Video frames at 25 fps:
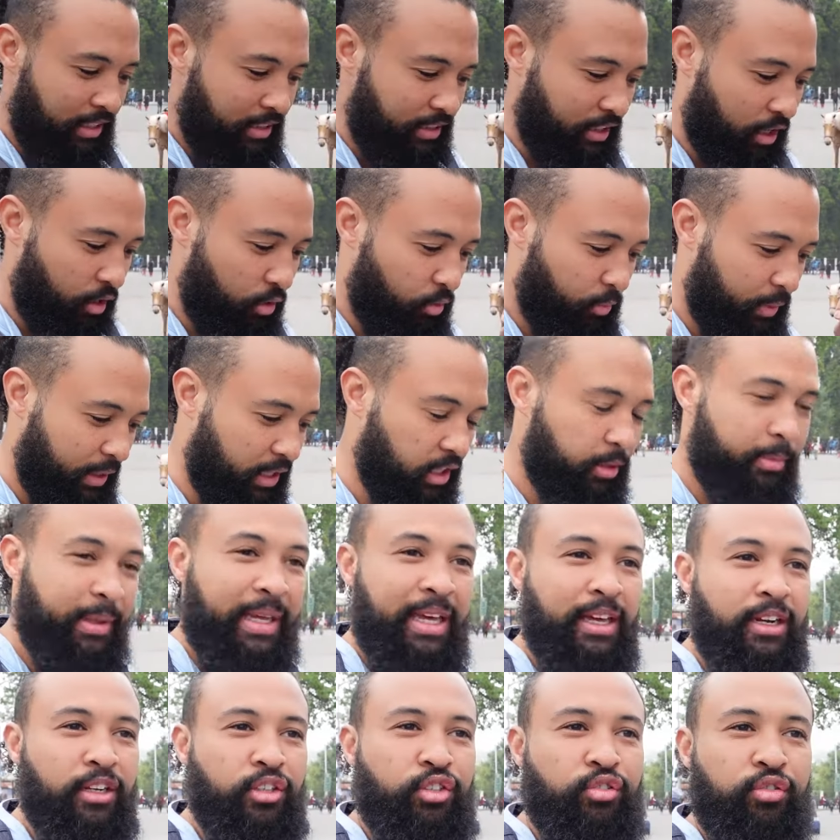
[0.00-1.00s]
So we're going to be
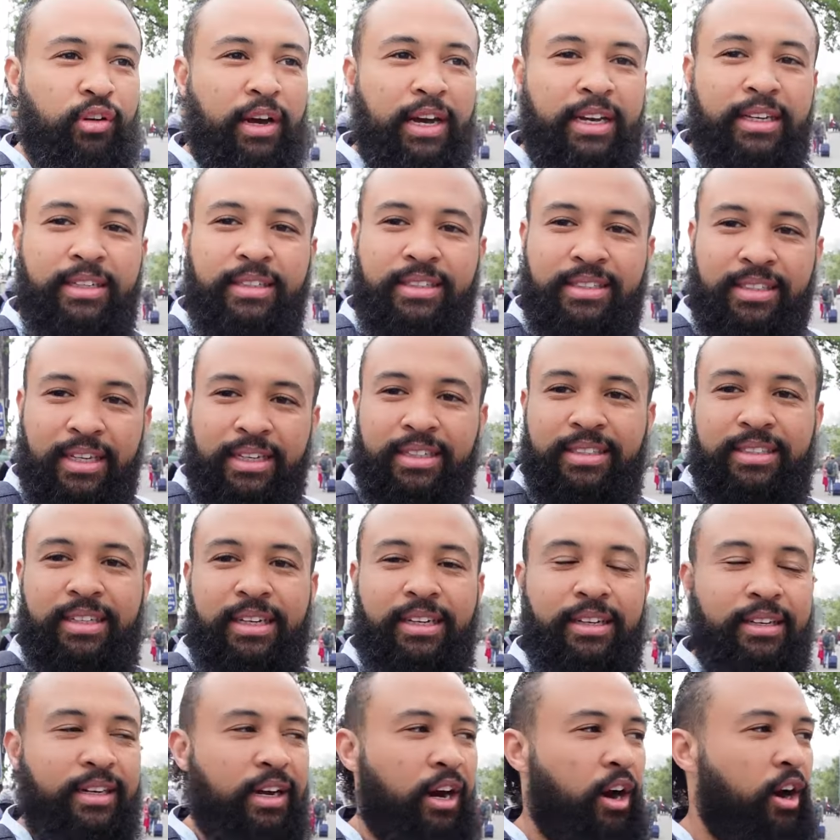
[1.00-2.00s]
getting a train
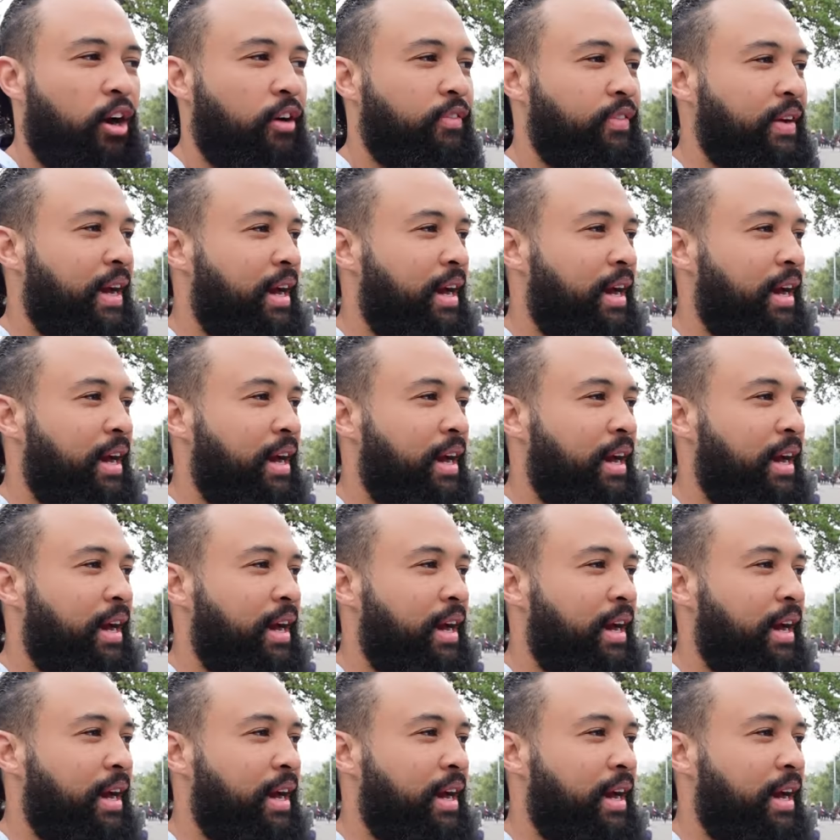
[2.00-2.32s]
16 and a half